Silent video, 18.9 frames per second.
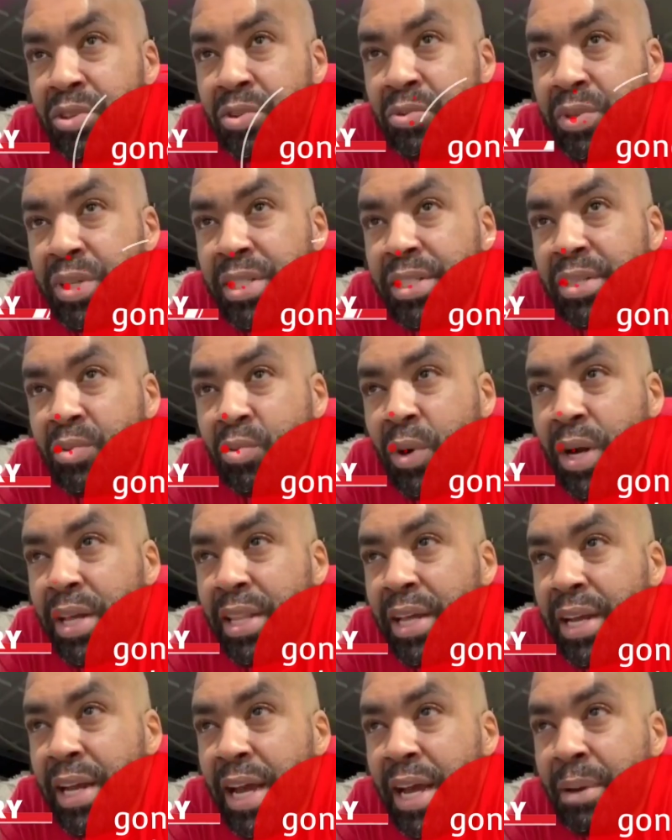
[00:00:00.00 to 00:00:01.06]
the reason
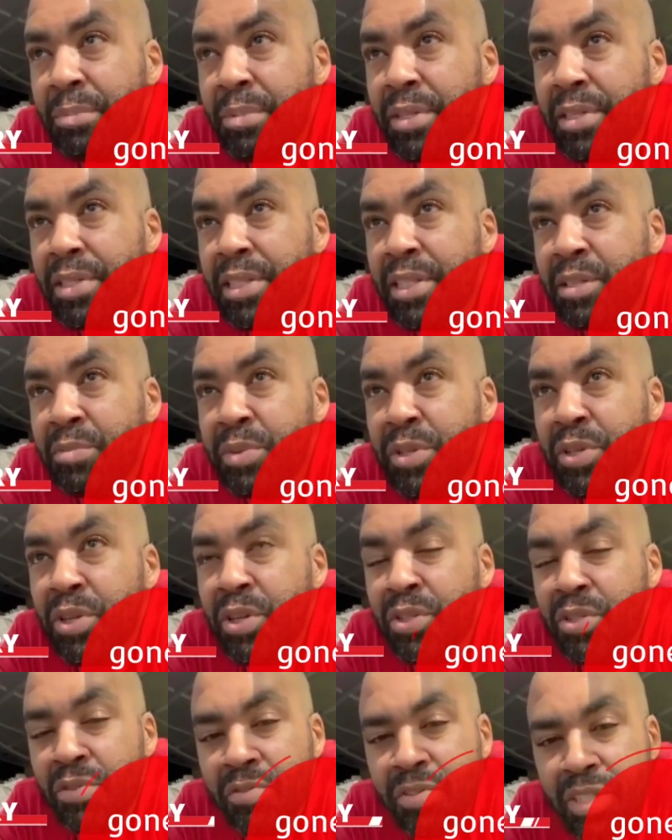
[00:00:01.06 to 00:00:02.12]
why that happens is
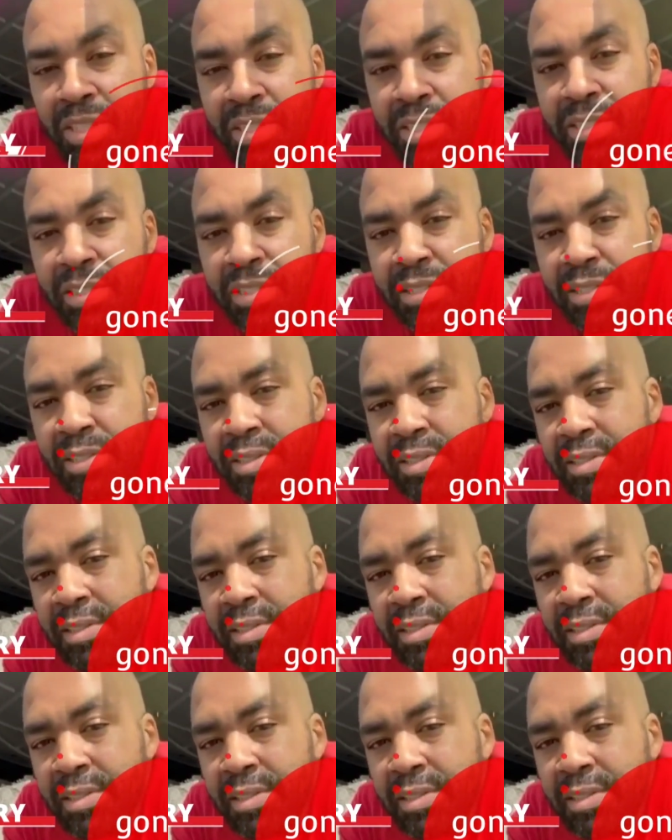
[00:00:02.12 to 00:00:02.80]
because of this.